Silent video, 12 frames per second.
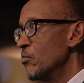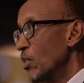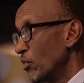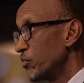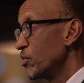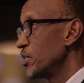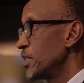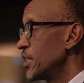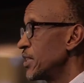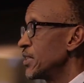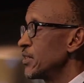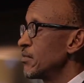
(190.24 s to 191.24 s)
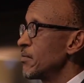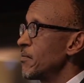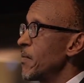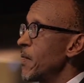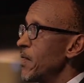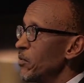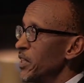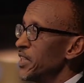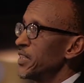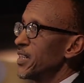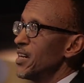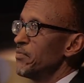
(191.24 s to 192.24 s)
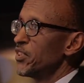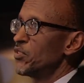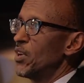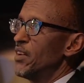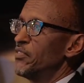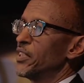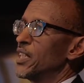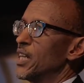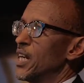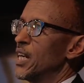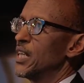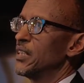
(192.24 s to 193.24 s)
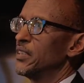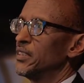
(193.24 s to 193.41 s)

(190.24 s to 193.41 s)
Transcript: But of course, when it comes to Africa,